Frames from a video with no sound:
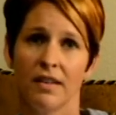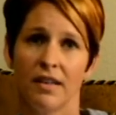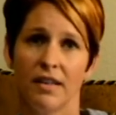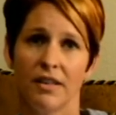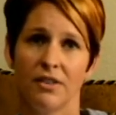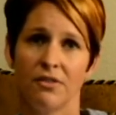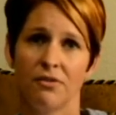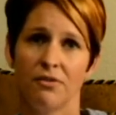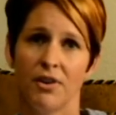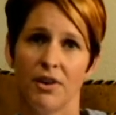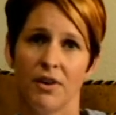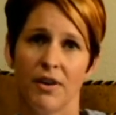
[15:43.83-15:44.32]

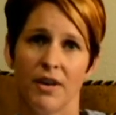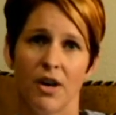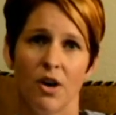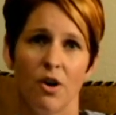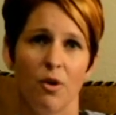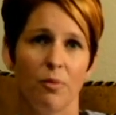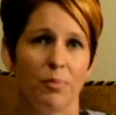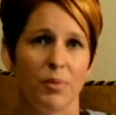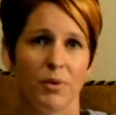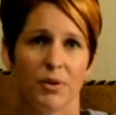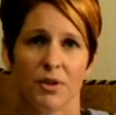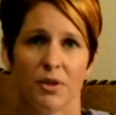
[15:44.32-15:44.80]
It's very
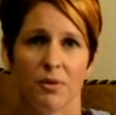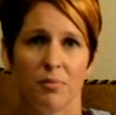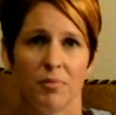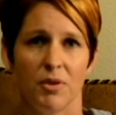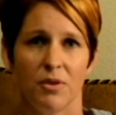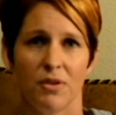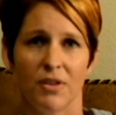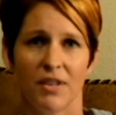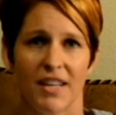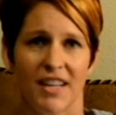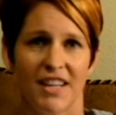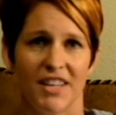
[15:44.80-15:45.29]
open
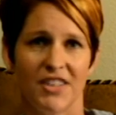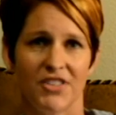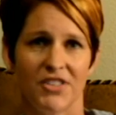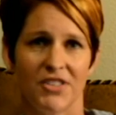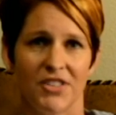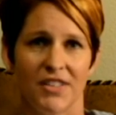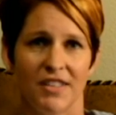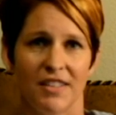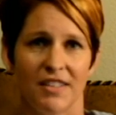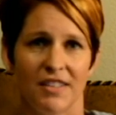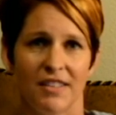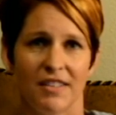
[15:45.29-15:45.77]

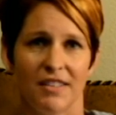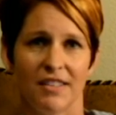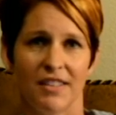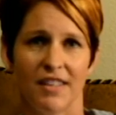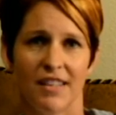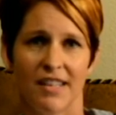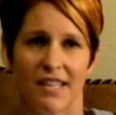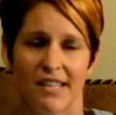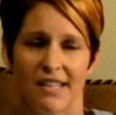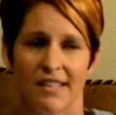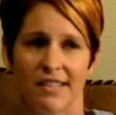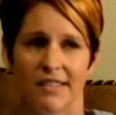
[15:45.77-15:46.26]
communication,
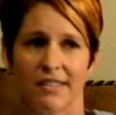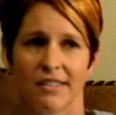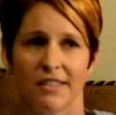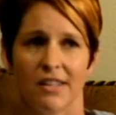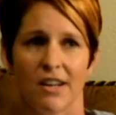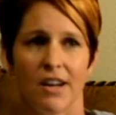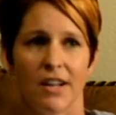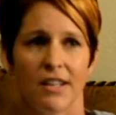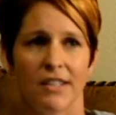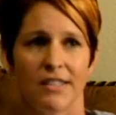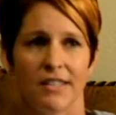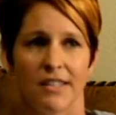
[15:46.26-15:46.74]
and
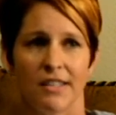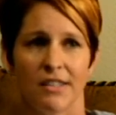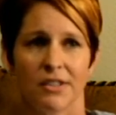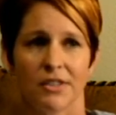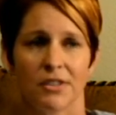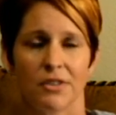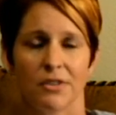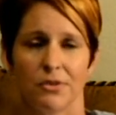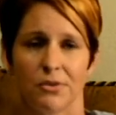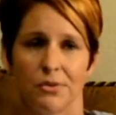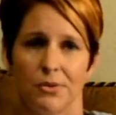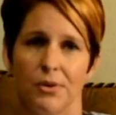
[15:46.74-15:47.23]
God's in
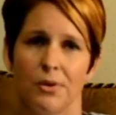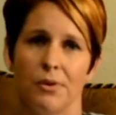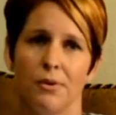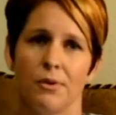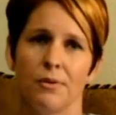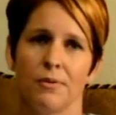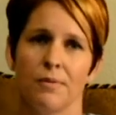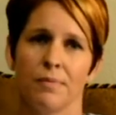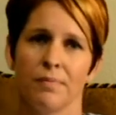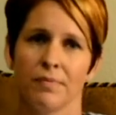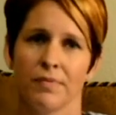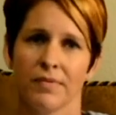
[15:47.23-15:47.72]
control.
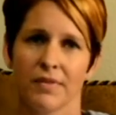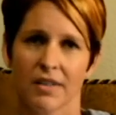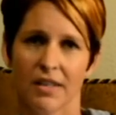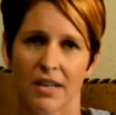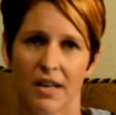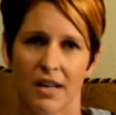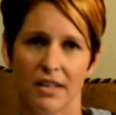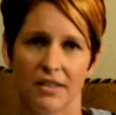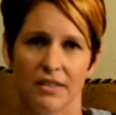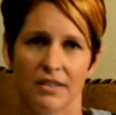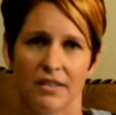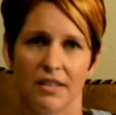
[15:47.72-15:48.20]

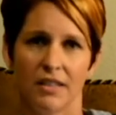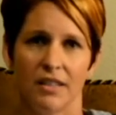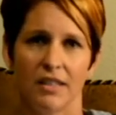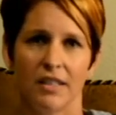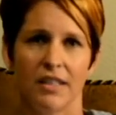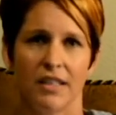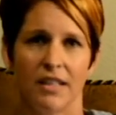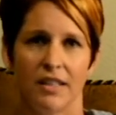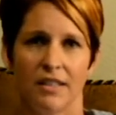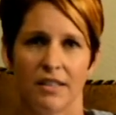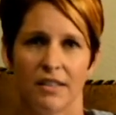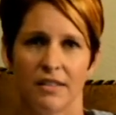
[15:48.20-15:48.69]
God's the
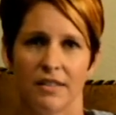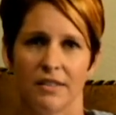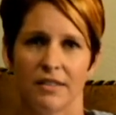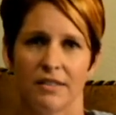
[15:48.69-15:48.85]
lead.